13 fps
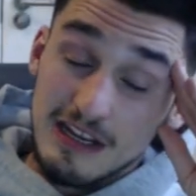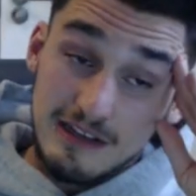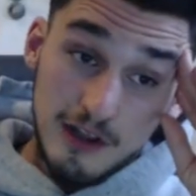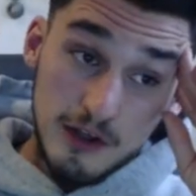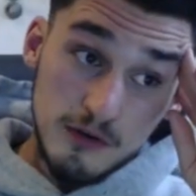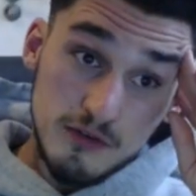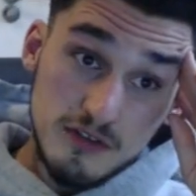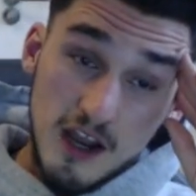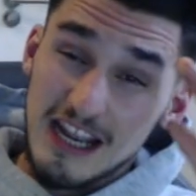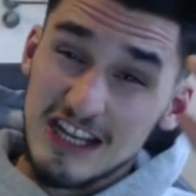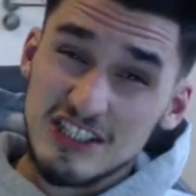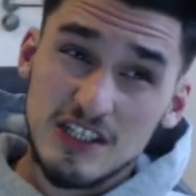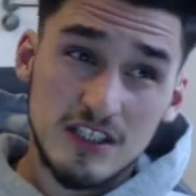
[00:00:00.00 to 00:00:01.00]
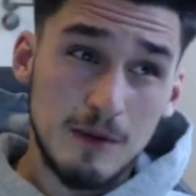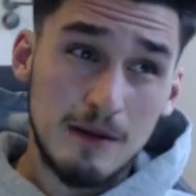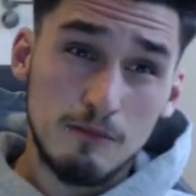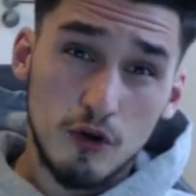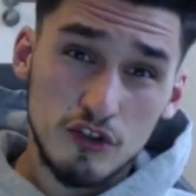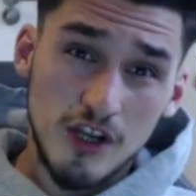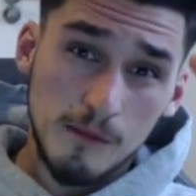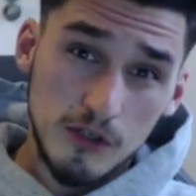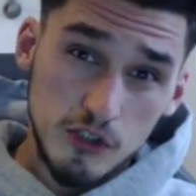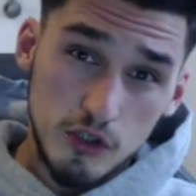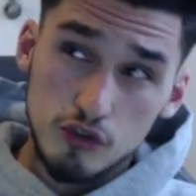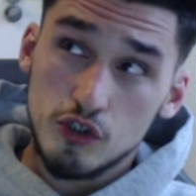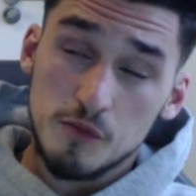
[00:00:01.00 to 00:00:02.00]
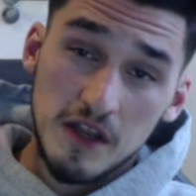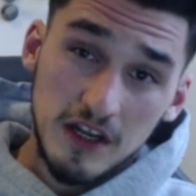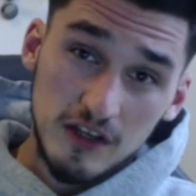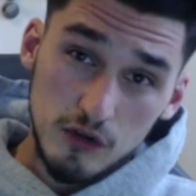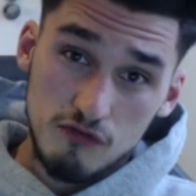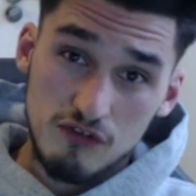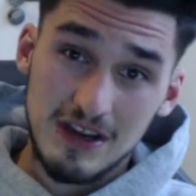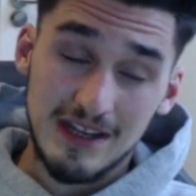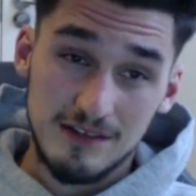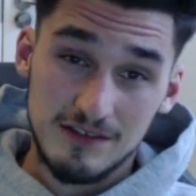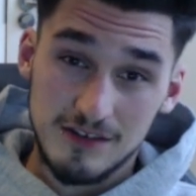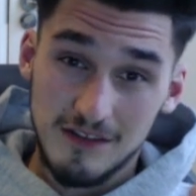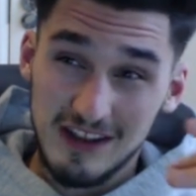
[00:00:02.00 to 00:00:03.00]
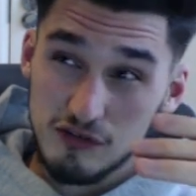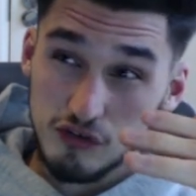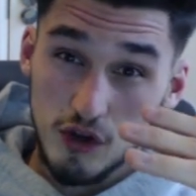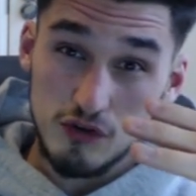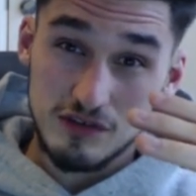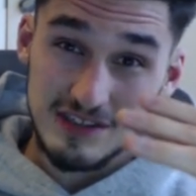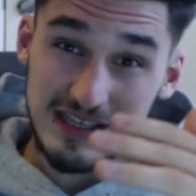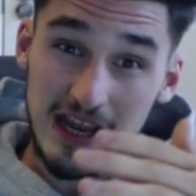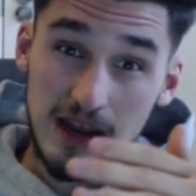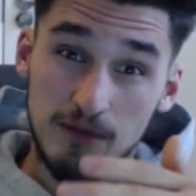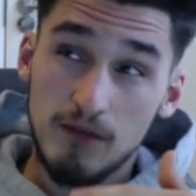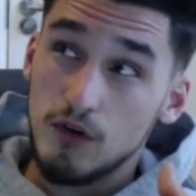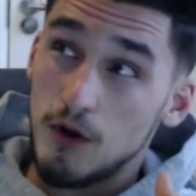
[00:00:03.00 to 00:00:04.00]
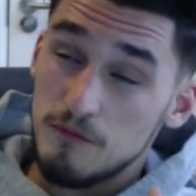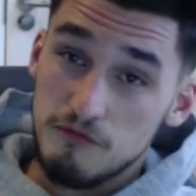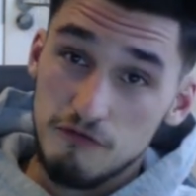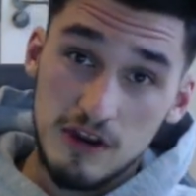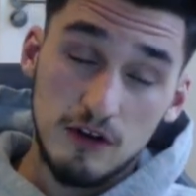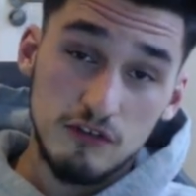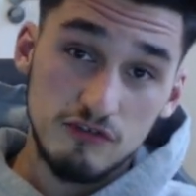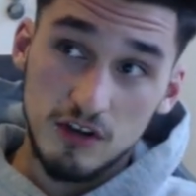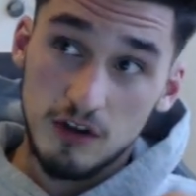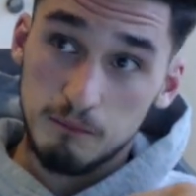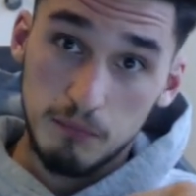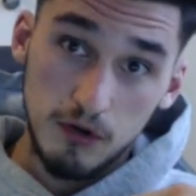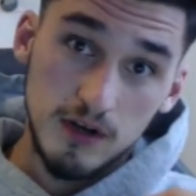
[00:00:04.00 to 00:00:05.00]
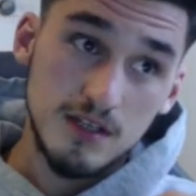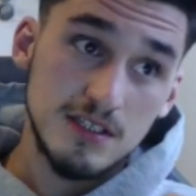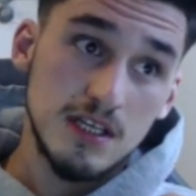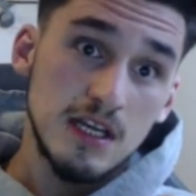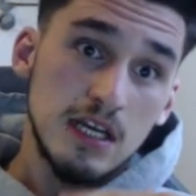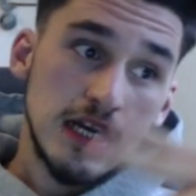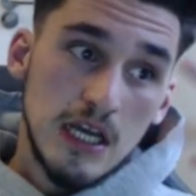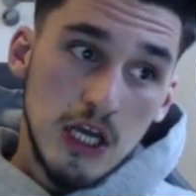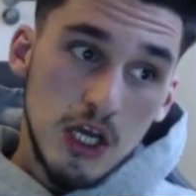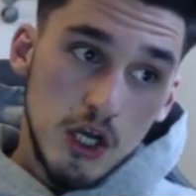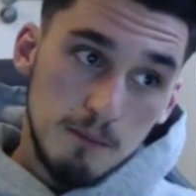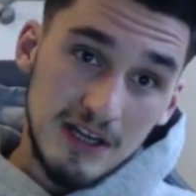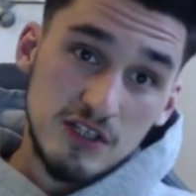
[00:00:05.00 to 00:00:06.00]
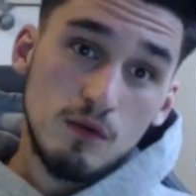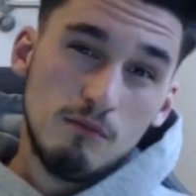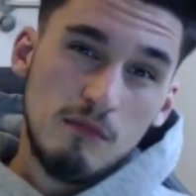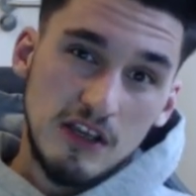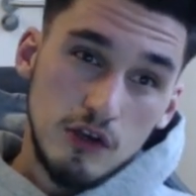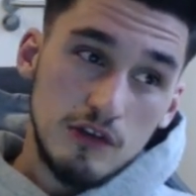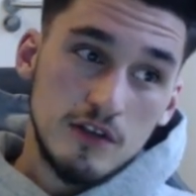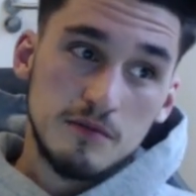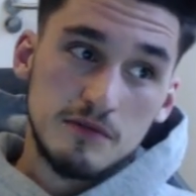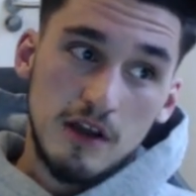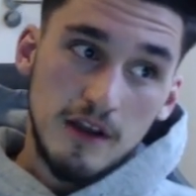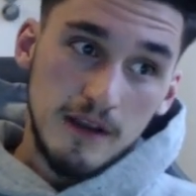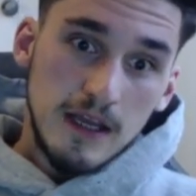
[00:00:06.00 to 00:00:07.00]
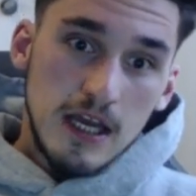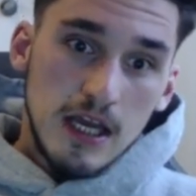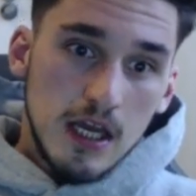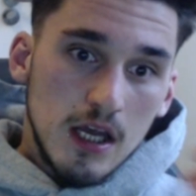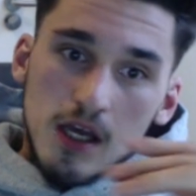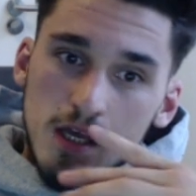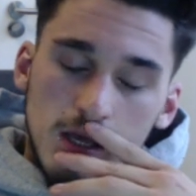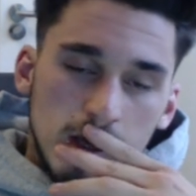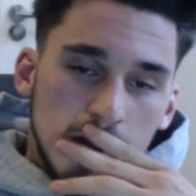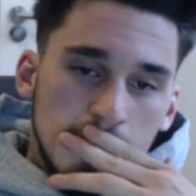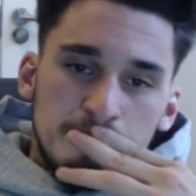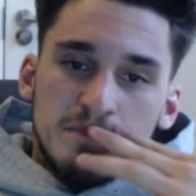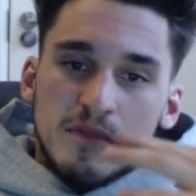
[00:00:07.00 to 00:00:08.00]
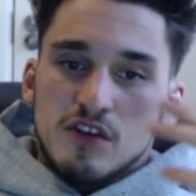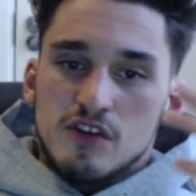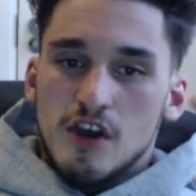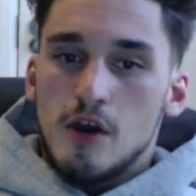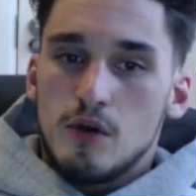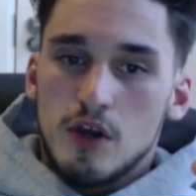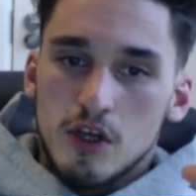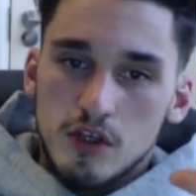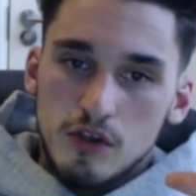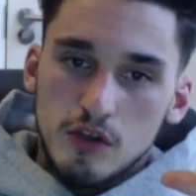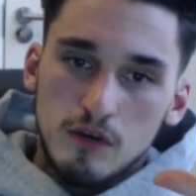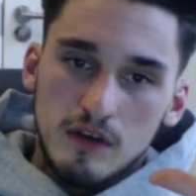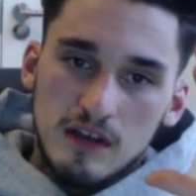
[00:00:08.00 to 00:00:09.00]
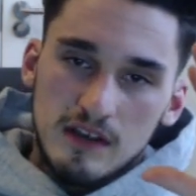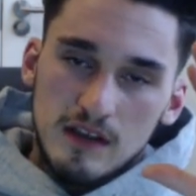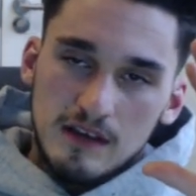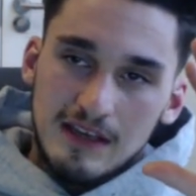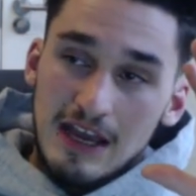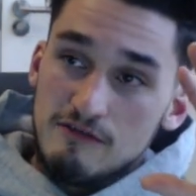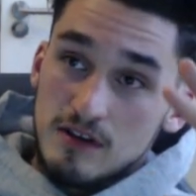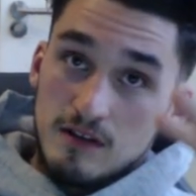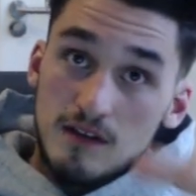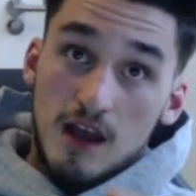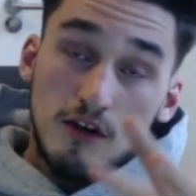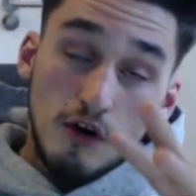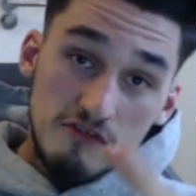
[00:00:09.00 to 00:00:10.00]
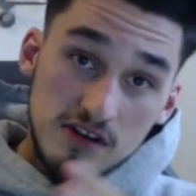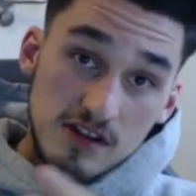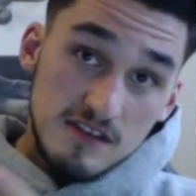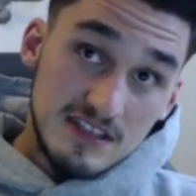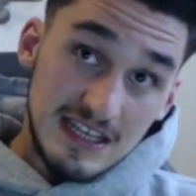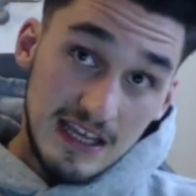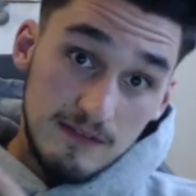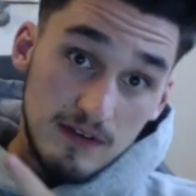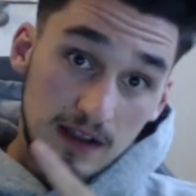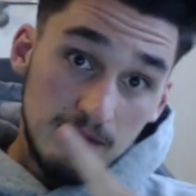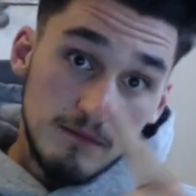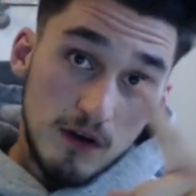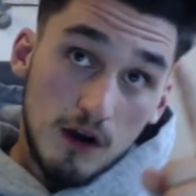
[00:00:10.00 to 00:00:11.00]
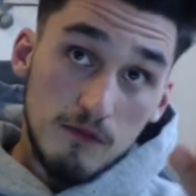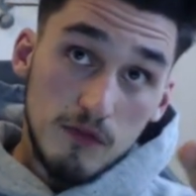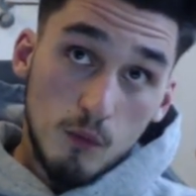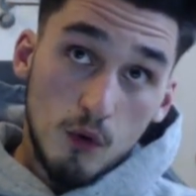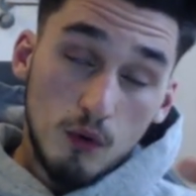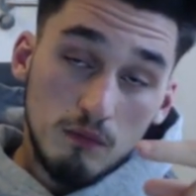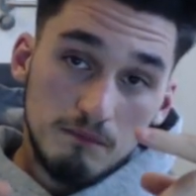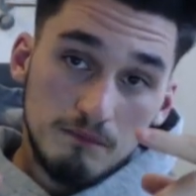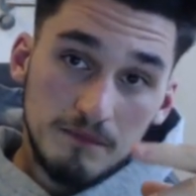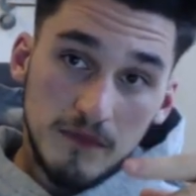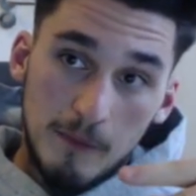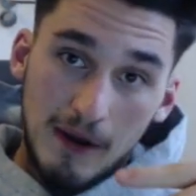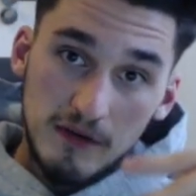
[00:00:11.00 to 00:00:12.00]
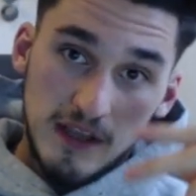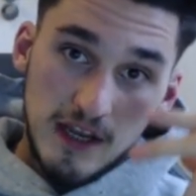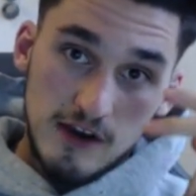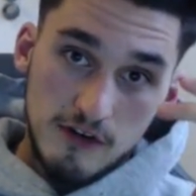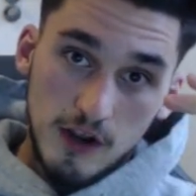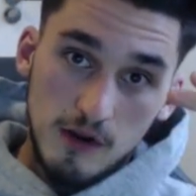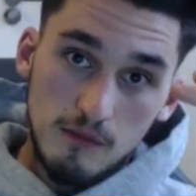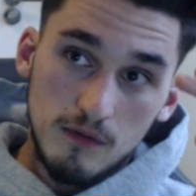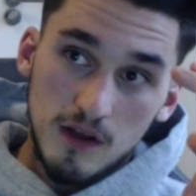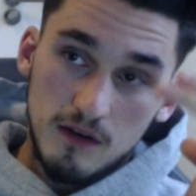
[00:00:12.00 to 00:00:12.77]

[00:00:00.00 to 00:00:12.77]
loads. I actually spend more time on YouTube than I do reading, so that just goes to say, if I've got 300 odd books, imagine what my YouTube's like. So I got rid of the TV off the wall about a year ago.